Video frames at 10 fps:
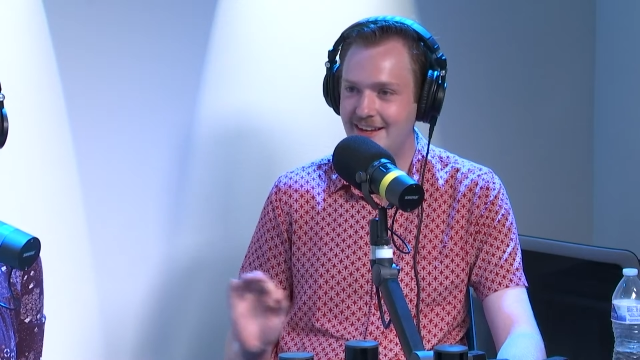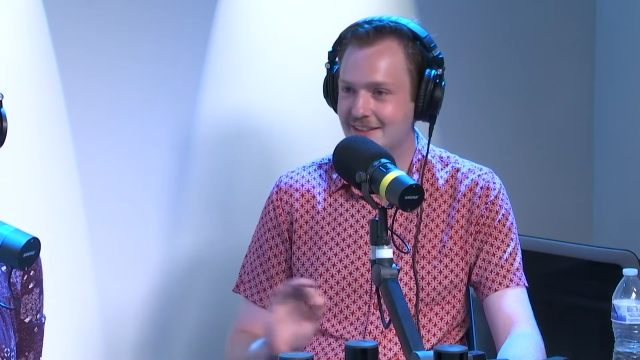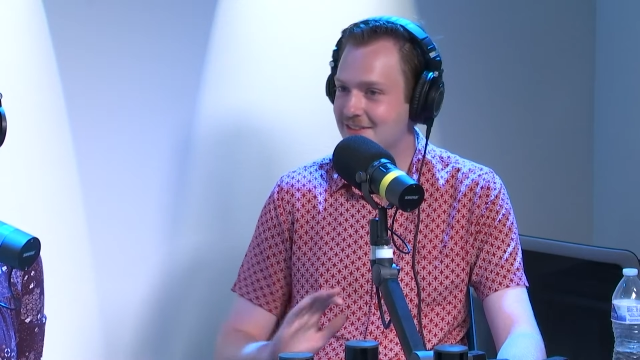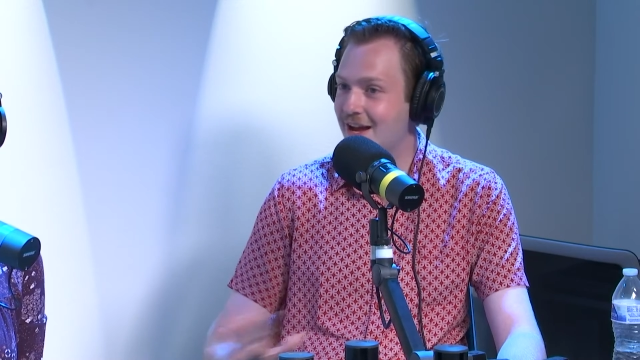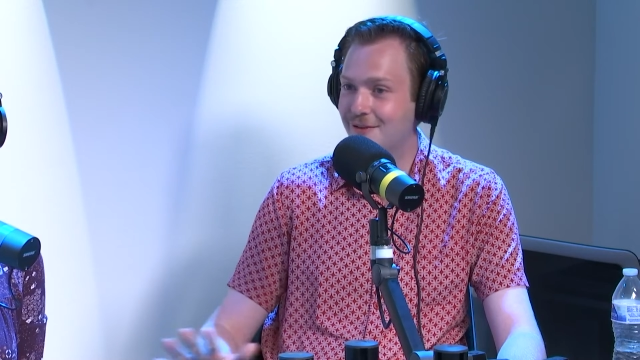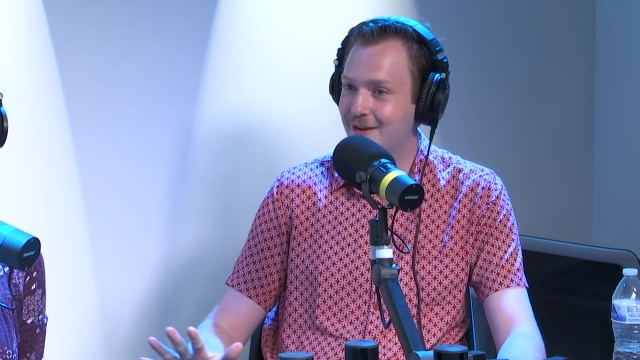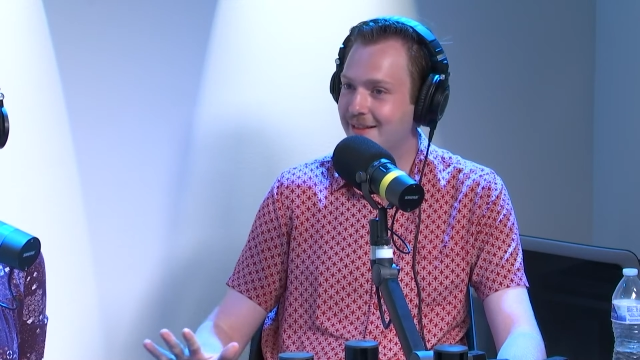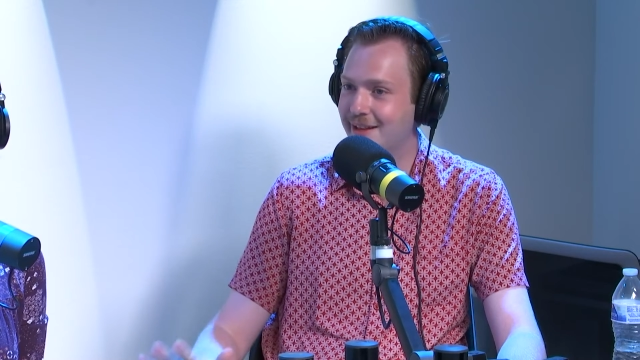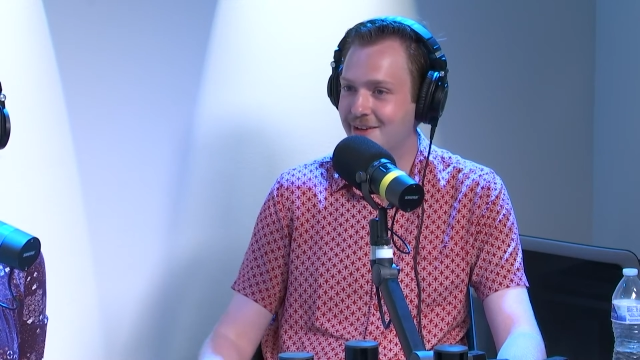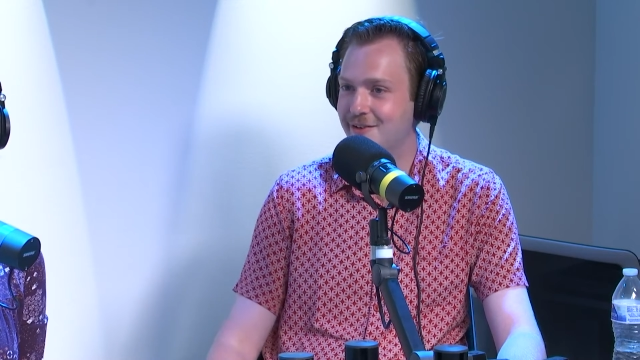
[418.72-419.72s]
it's not red
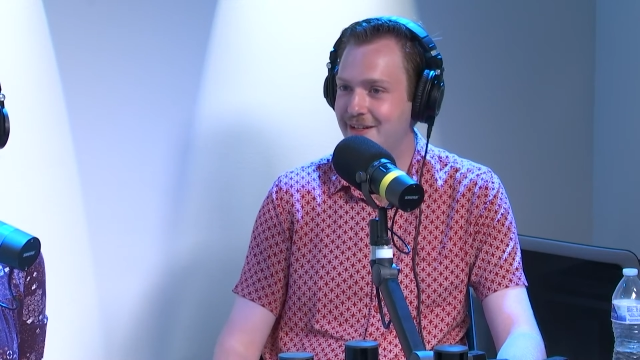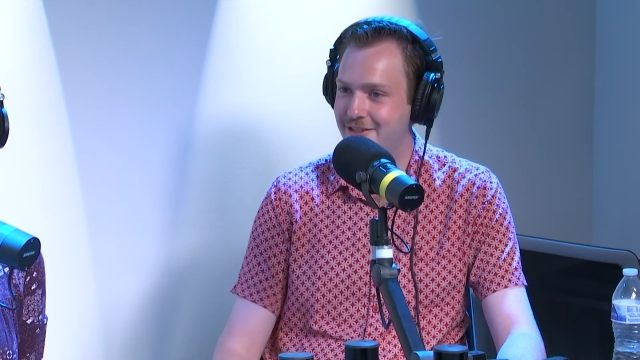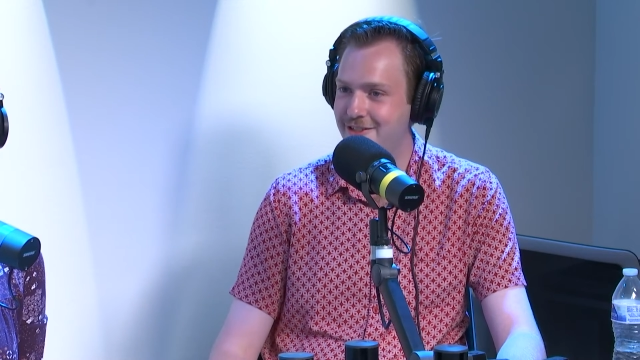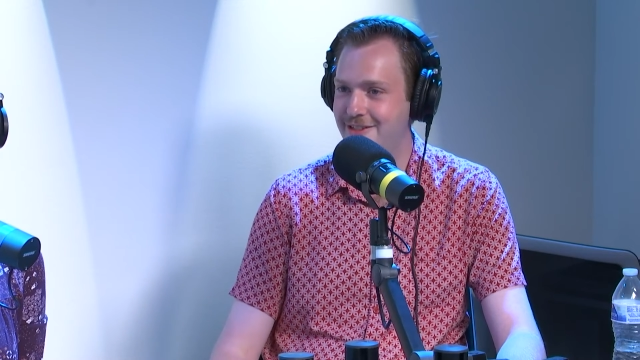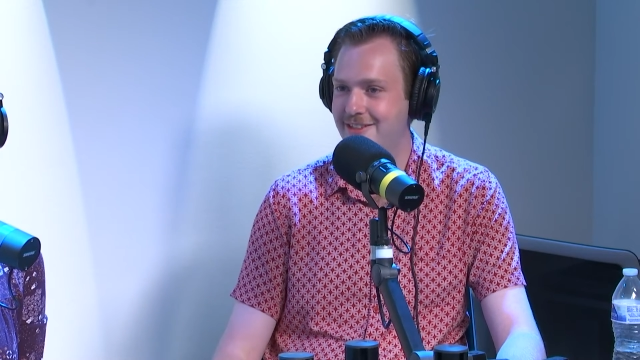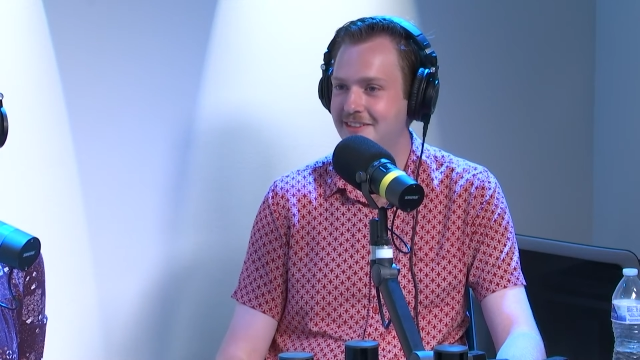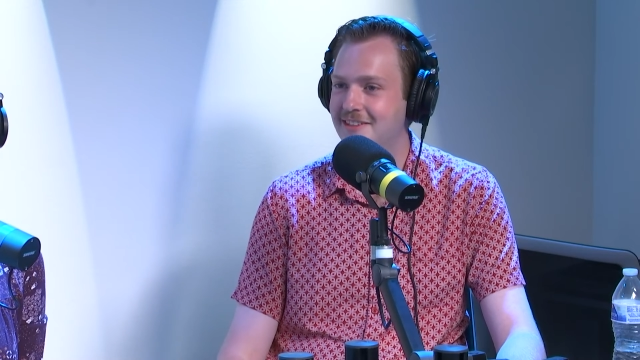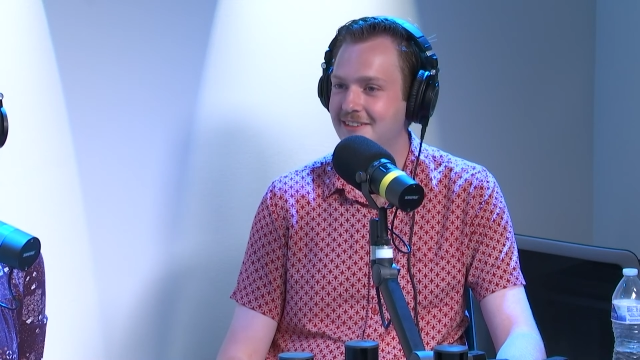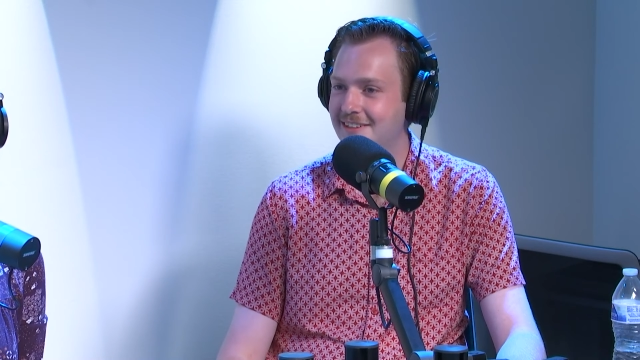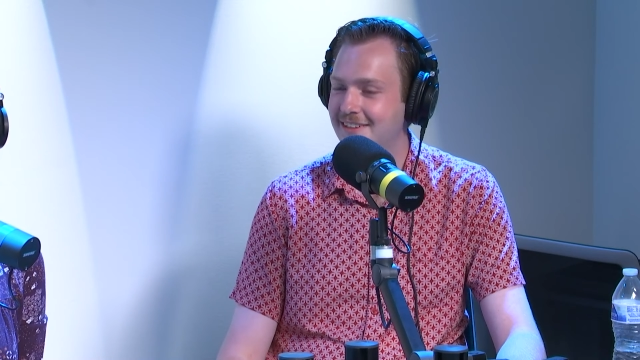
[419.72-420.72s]
licorice.
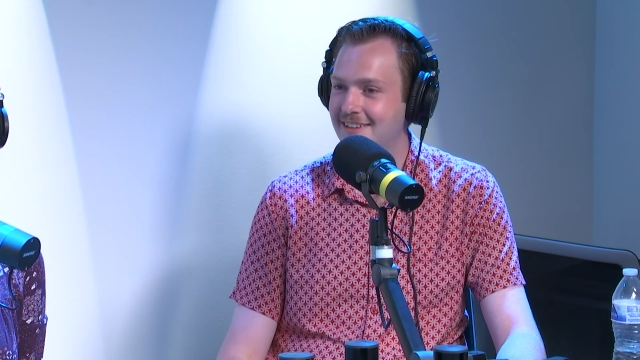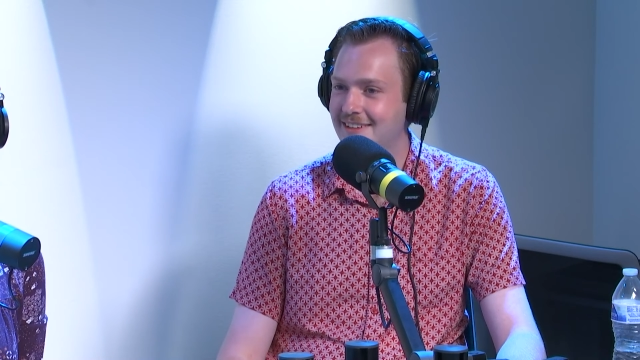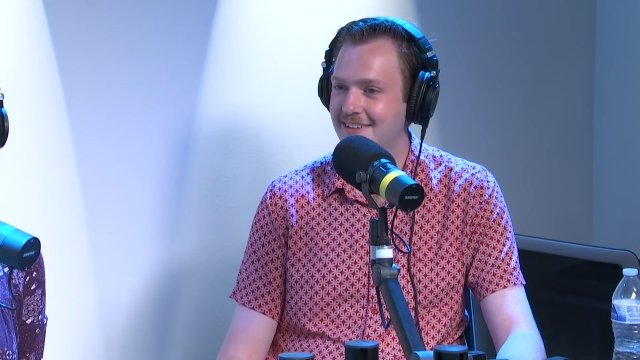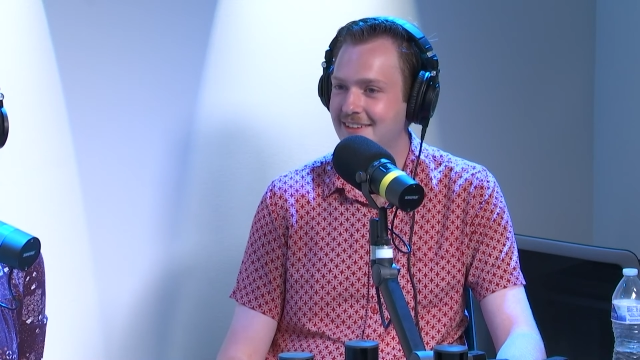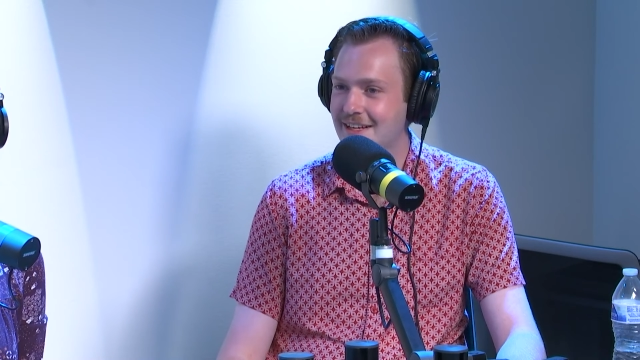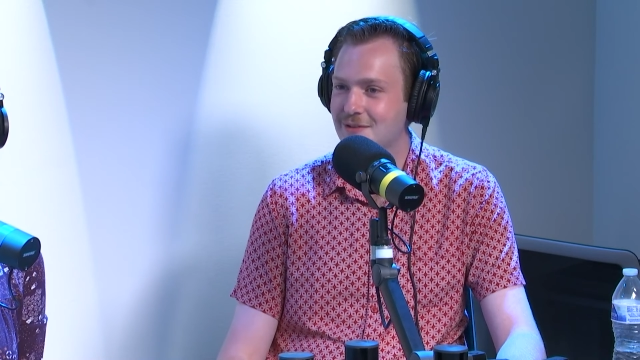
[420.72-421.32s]
It's